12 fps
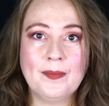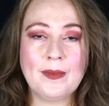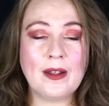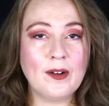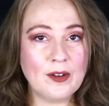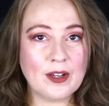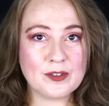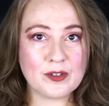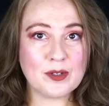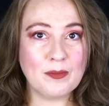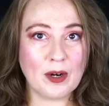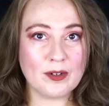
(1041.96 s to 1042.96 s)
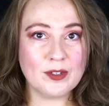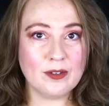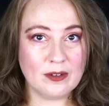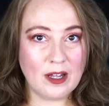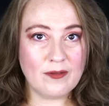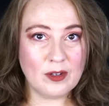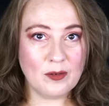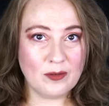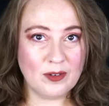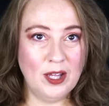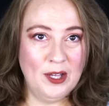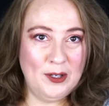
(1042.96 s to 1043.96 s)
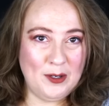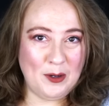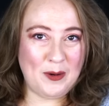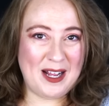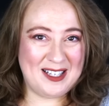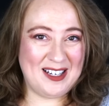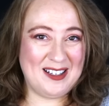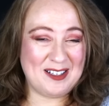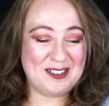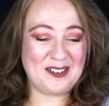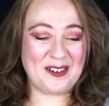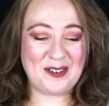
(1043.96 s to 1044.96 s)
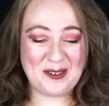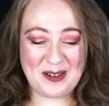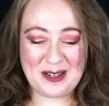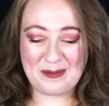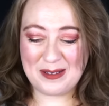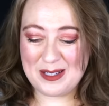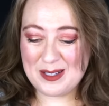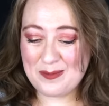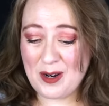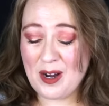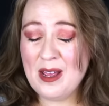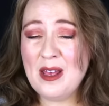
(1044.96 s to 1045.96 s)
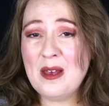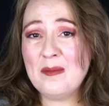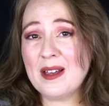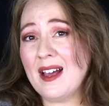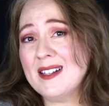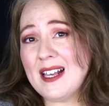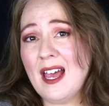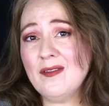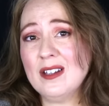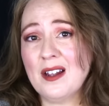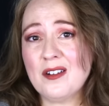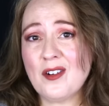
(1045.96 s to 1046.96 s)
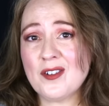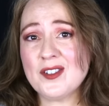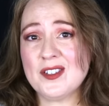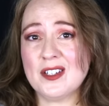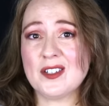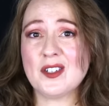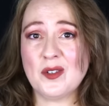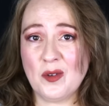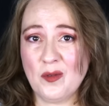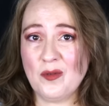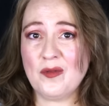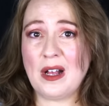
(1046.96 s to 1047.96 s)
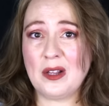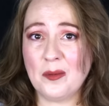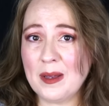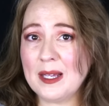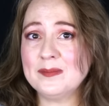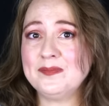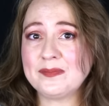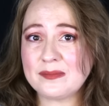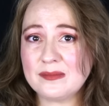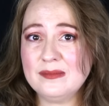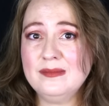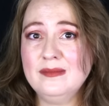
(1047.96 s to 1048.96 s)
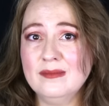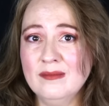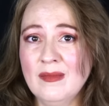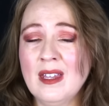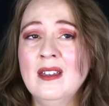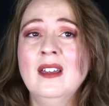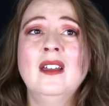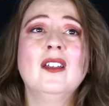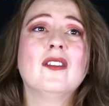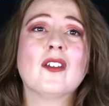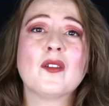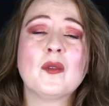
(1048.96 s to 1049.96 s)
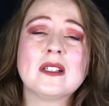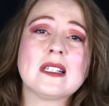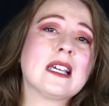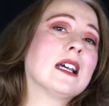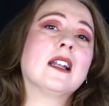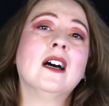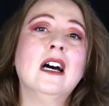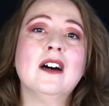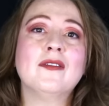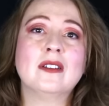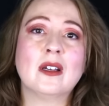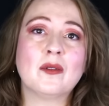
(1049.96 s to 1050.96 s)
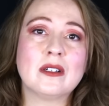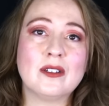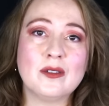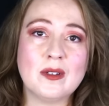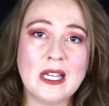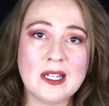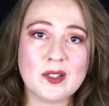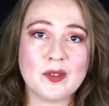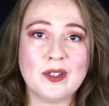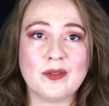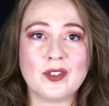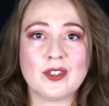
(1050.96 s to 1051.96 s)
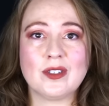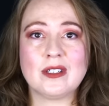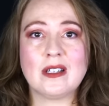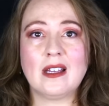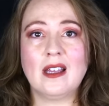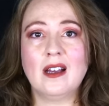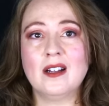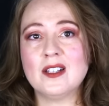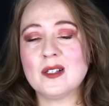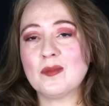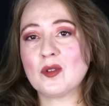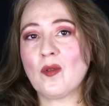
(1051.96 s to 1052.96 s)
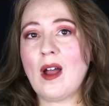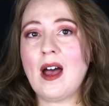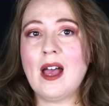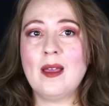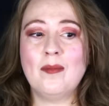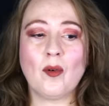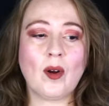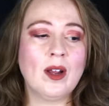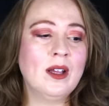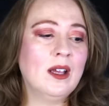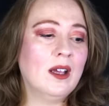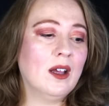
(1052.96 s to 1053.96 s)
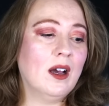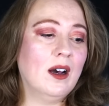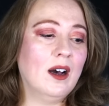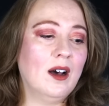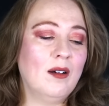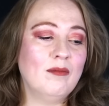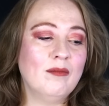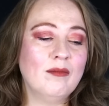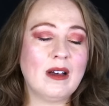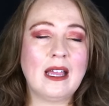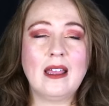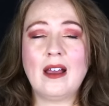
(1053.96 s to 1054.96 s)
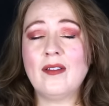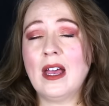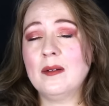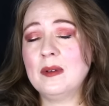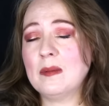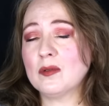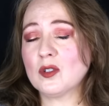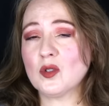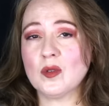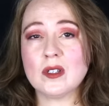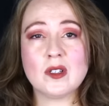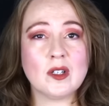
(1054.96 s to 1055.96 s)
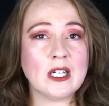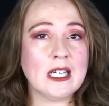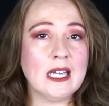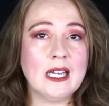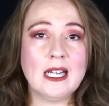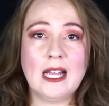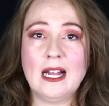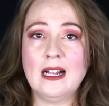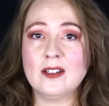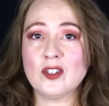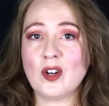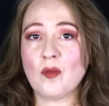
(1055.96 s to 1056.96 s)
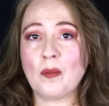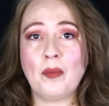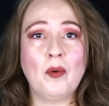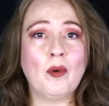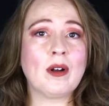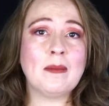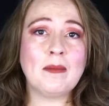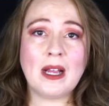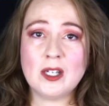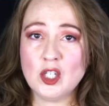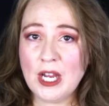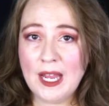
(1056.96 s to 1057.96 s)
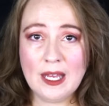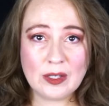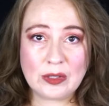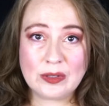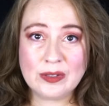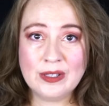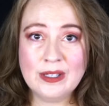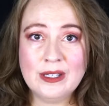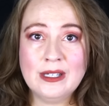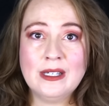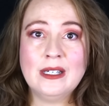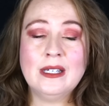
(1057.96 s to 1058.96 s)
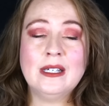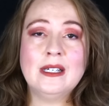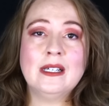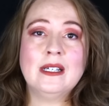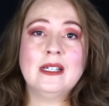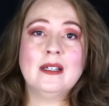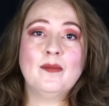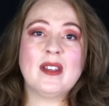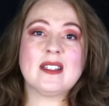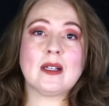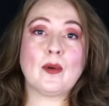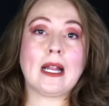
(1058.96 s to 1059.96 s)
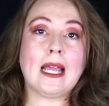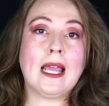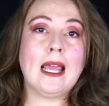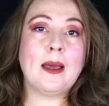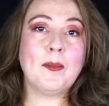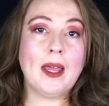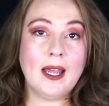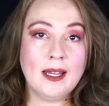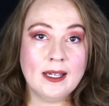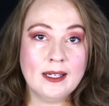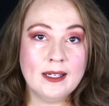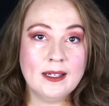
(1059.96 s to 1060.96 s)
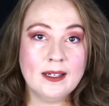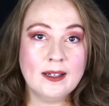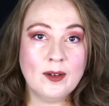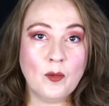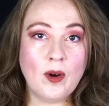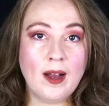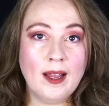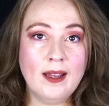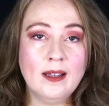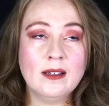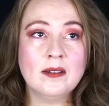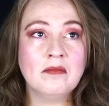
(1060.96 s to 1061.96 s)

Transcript: Now, I know you guys are smart too. A lot of you are watching this. You're incredibly smart. But guys, I have a lot of narcissists who follow me. They're the ones that get in a huff and they want to do cancel culture and they unsubscribe, or um, I, I've had people short circuit and start reporting my channel because they want to get me. Why?